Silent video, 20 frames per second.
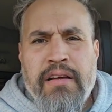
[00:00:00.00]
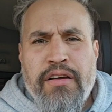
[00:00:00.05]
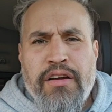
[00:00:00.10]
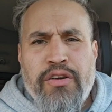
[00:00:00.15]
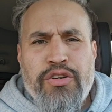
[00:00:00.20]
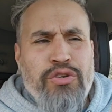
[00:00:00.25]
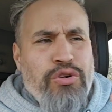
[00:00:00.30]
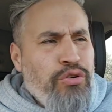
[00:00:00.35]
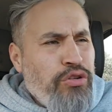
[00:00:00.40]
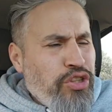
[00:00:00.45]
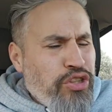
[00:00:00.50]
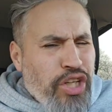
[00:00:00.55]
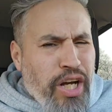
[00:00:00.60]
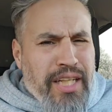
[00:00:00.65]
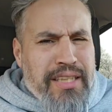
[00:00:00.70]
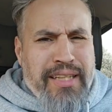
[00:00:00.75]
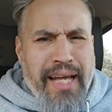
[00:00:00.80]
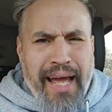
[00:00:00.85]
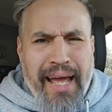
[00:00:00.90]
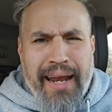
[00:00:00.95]
You
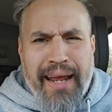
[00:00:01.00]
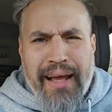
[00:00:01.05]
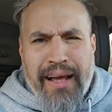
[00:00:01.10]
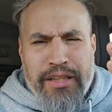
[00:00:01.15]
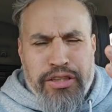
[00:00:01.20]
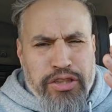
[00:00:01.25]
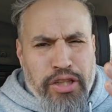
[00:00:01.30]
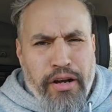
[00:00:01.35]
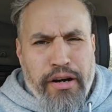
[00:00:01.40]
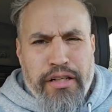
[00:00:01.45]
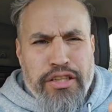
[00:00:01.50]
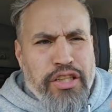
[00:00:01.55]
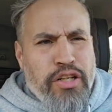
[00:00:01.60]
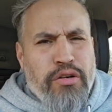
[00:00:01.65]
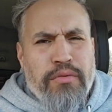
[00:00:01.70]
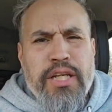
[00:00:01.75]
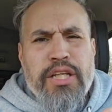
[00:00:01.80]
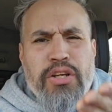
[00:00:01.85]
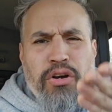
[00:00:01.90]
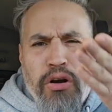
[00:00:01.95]
just had a
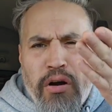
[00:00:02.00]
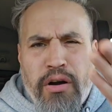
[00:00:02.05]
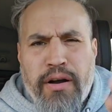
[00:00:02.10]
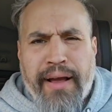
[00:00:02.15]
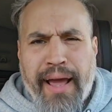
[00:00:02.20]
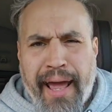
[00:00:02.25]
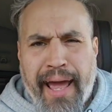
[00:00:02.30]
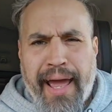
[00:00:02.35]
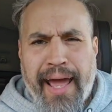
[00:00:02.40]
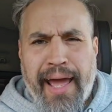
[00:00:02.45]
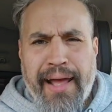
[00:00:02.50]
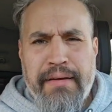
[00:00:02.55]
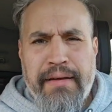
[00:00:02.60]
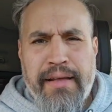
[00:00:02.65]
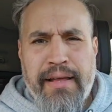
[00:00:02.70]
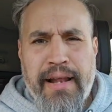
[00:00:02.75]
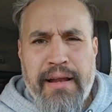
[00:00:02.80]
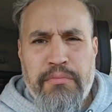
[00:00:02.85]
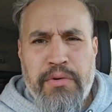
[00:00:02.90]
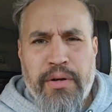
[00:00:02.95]
surgery. You're okay,
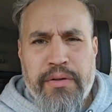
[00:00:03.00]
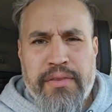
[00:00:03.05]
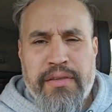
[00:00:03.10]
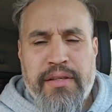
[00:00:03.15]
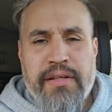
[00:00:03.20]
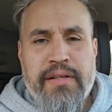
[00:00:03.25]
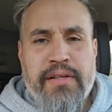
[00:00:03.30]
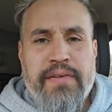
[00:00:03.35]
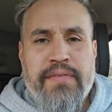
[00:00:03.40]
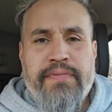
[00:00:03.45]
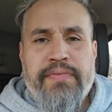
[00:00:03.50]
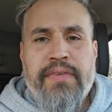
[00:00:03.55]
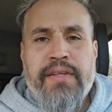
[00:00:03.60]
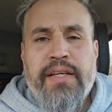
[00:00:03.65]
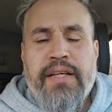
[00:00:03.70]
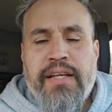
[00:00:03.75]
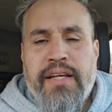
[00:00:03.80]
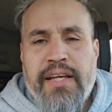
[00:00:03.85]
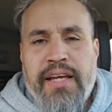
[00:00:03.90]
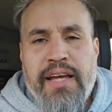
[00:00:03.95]
Helmut.
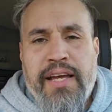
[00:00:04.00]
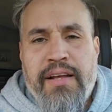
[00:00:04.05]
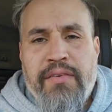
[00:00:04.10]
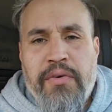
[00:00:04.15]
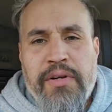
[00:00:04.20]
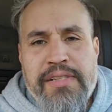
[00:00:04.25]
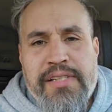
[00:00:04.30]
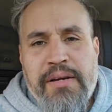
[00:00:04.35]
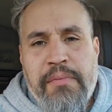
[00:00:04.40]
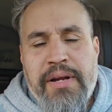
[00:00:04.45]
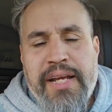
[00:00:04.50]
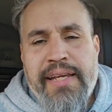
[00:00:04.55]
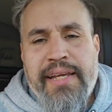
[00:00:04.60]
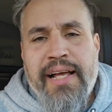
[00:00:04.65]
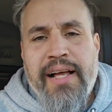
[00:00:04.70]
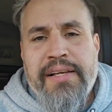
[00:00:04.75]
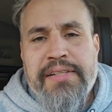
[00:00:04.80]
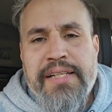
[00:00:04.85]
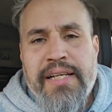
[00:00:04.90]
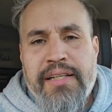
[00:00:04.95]
And when somebody
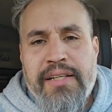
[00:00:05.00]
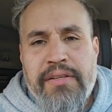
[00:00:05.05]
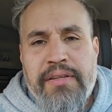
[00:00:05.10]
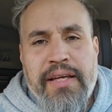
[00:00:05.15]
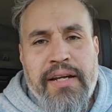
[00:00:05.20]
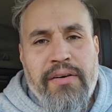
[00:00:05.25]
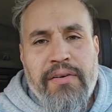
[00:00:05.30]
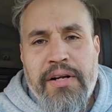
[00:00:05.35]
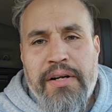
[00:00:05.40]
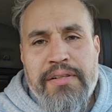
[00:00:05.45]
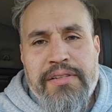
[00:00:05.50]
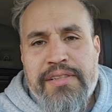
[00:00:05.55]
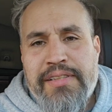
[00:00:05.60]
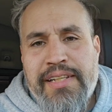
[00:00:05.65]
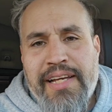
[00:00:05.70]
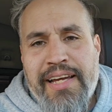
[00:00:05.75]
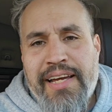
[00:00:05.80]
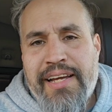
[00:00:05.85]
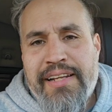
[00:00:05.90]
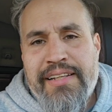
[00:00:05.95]
yells at you, they don't
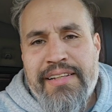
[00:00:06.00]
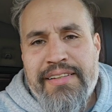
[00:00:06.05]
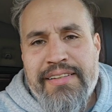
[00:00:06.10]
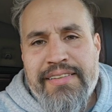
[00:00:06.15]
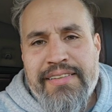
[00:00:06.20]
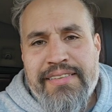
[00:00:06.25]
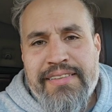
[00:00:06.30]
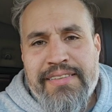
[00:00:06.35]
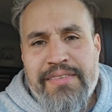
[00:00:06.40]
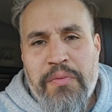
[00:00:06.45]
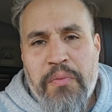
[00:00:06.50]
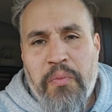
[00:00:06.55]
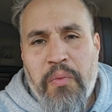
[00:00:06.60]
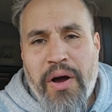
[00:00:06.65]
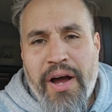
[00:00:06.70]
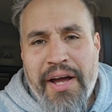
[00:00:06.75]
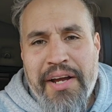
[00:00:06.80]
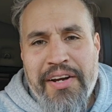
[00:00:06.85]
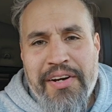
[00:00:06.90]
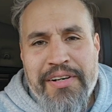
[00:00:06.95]
understand
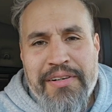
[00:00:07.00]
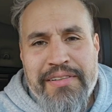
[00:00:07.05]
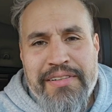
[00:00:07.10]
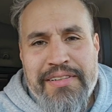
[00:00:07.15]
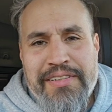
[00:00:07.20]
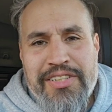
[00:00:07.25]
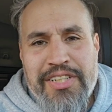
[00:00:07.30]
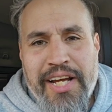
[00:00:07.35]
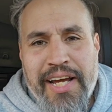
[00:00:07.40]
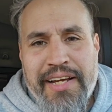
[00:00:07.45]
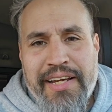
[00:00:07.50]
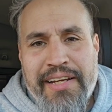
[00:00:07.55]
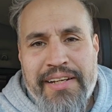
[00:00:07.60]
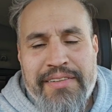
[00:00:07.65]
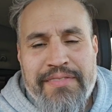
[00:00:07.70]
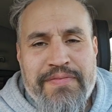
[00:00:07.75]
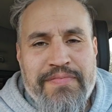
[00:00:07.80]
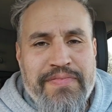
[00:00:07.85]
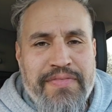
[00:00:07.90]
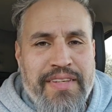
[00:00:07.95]
why you're checking,
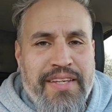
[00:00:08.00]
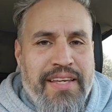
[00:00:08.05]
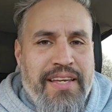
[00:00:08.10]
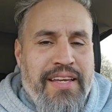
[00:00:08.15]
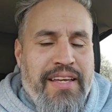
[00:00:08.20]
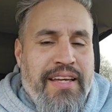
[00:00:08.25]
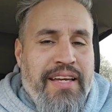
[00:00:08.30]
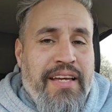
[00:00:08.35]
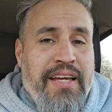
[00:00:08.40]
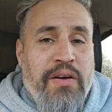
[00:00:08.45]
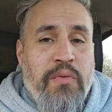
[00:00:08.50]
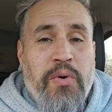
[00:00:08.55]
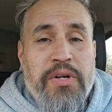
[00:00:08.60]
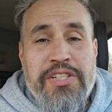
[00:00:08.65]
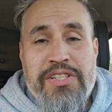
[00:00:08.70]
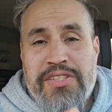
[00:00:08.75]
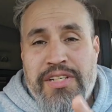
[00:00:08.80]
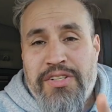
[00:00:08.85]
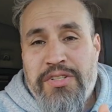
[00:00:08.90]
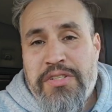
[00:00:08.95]
which
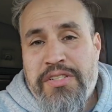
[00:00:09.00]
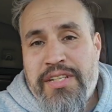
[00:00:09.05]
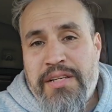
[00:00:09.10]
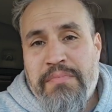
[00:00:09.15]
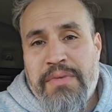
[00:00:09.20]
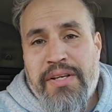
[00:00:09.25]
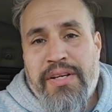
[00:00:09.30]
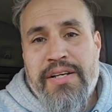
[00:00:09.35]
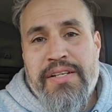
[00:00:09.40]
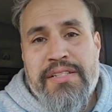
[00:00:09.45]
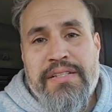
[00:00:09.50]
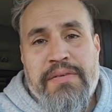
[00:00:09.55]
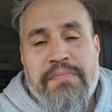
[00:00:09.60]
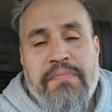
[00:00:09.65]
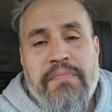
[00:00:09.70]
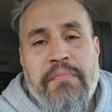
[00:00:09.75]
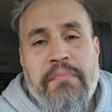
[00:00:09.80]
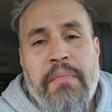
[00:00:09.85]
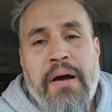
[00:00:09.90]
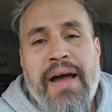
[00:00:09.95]
is interesting because
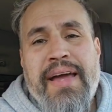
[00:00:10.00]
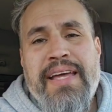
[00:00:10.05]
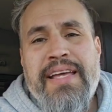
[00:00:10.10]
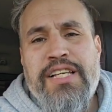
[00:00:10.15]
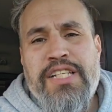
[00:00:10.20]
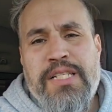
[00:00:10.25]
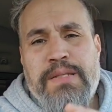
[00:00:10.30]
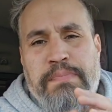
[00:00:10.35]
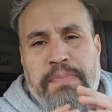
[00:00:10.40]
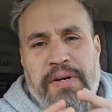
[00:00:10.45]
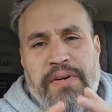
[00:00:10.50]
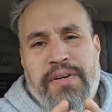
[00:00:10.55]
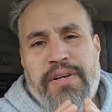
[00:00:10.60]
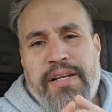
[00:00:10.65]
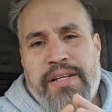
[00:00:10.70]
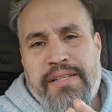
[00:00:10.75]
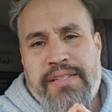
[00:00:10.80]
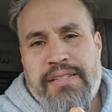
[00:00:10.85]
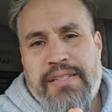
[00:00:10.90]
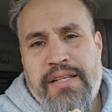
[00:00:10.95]
my
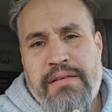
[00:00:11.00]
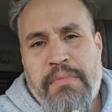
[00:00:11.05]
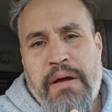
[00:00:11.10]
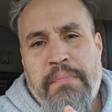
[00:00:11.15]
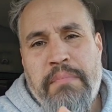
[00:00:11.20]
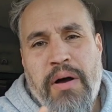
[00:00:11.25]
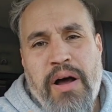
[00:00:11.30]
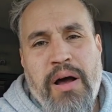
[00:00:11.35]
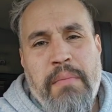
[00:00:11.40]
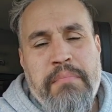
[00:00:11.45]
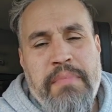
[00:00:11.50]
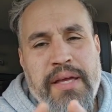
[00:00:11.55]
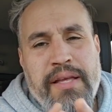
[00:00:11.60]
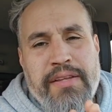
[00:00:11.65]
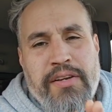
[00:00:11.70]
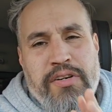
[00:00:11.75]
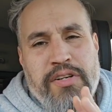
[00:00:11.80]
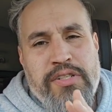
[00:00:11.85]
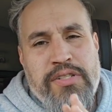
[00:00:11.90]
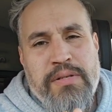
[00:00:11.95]
experience and my mom being
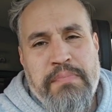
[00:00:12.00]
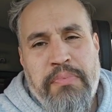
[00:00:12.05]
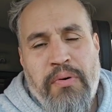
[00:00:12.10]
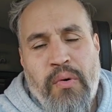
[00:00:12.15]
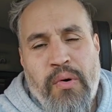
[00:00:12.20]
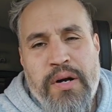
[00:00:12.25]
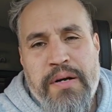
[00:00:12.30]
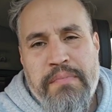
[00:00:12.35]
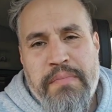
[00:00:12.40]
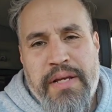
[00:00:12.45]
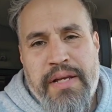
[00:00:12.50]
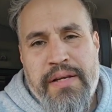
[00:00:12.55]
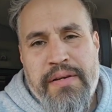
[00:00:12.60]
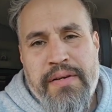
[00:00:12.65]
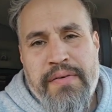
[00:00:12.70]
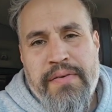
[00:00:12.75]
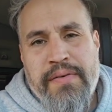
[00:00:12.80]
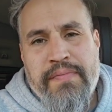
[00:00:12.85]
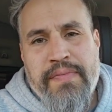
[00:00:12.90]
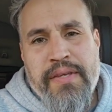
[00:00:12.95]
there to support me
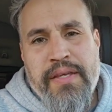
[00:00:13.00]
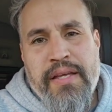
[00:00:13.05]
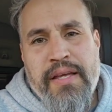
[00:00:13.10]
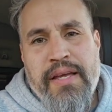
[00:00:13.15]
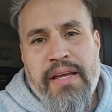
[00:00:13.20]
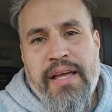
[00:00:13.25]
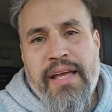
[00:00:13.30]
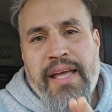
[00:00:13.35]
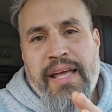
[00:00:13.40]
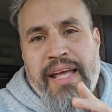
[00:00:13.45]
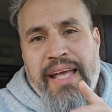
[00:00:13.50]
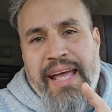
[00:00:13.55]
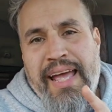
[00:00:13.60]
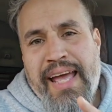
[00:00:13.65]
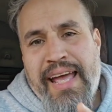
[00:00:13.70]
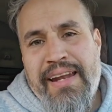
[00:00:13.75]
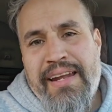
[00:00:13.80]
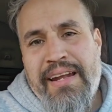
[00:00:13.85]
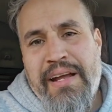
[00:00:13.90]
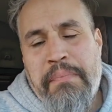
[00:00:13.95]

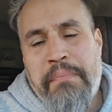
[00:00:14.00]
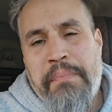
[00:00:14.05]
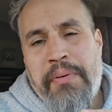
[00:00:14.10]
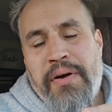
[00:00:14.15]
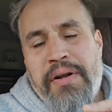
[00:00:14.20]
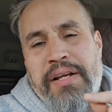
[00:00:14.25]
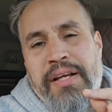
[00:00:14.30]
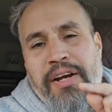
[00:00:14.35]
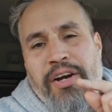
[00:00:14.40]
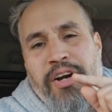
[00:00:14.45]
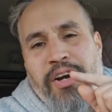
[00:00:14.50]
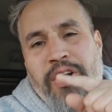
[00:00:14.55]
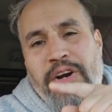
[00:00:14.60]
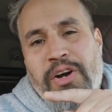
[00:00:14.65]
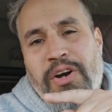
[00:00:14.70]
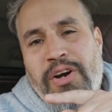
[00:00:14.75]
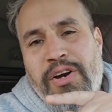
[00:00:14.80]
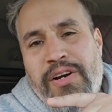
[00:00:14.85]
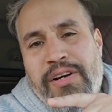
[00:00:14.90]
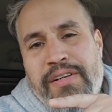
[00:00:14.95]
ended up putting
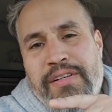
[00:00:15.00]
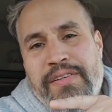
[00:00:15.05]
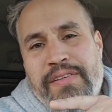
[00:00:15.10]
her